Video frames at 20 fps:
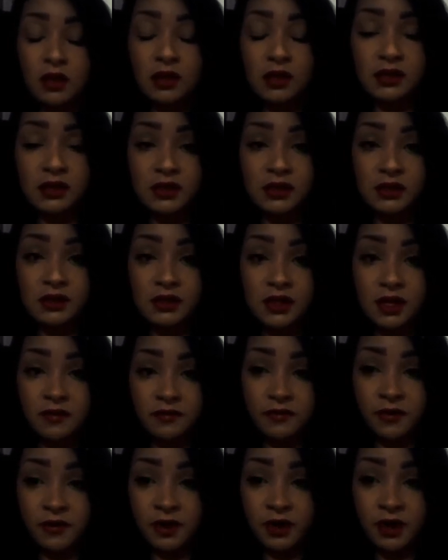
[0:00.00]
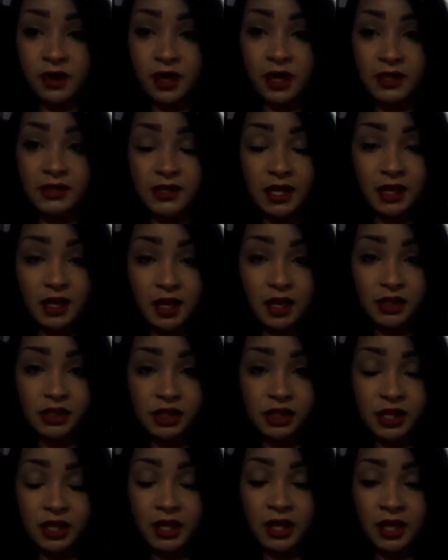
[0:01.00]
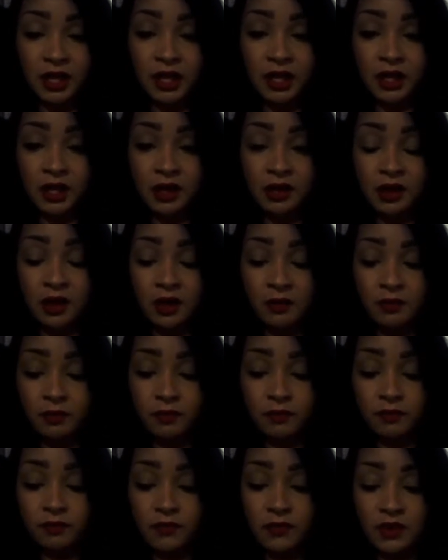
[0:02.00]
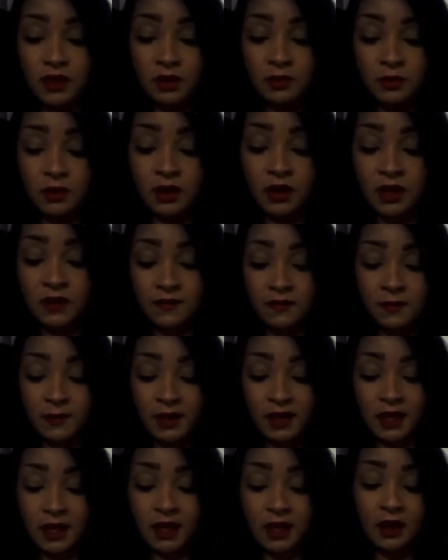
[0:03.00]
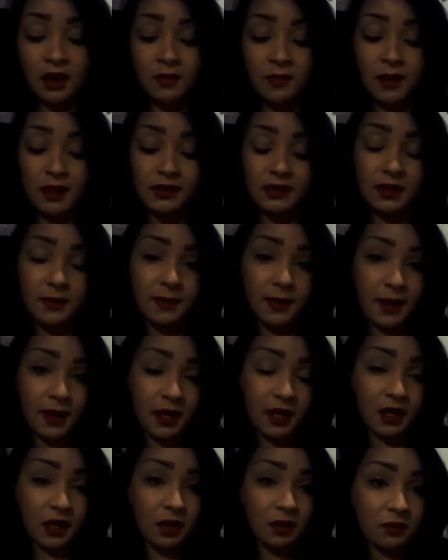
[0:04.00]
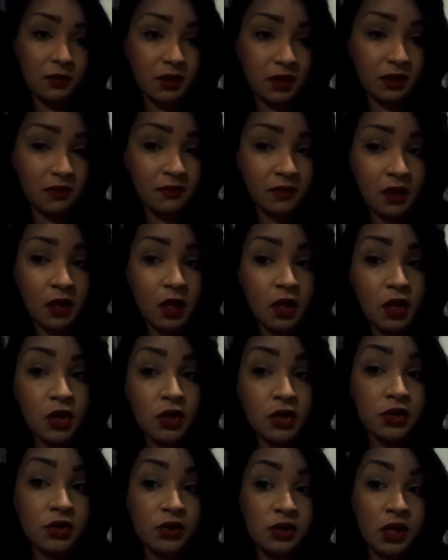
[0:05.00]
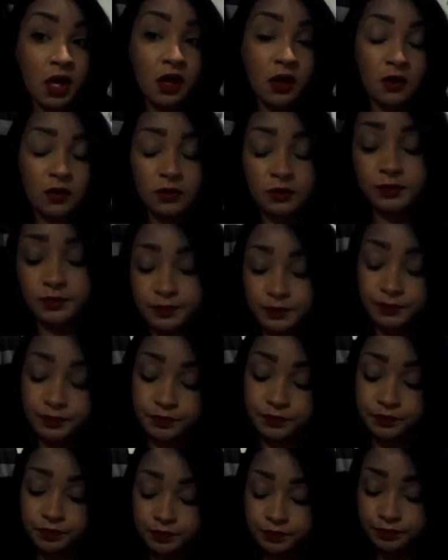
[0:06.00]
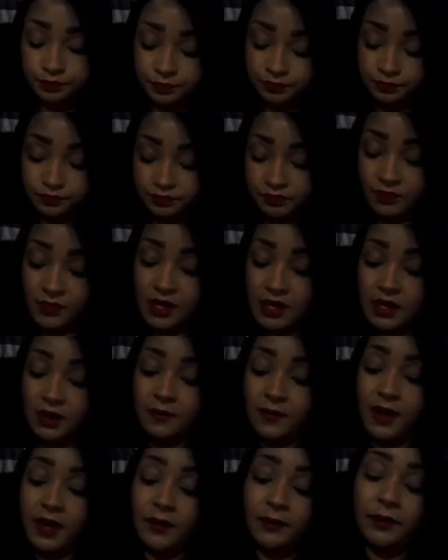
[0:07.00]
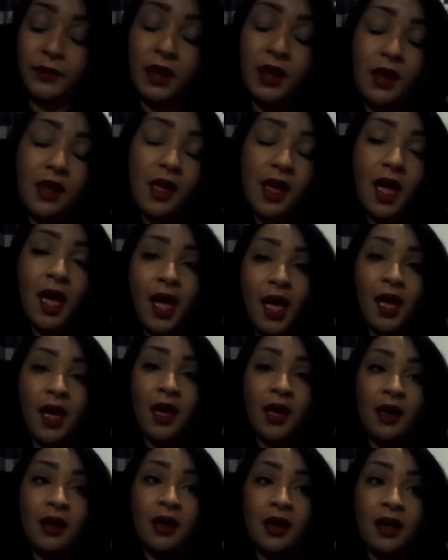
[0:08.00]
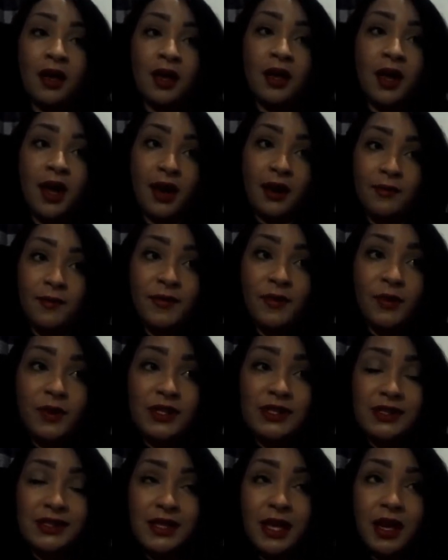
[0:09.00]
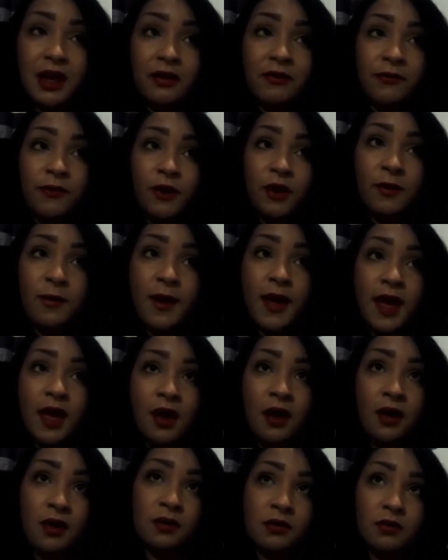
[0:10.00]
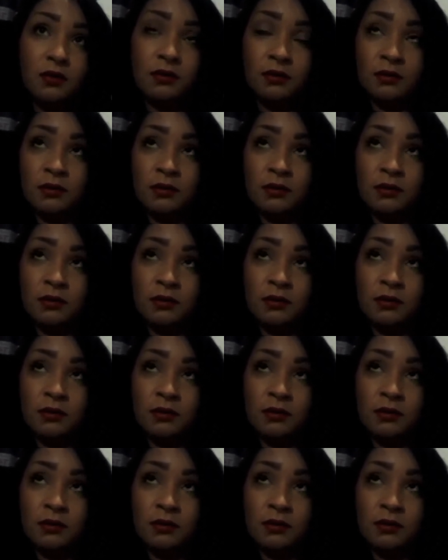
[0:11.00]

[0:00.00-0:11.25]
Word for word: stuff for anti-nausea, and um, they were giving me um, antibiotic, I believe. So, anyway, I was there for about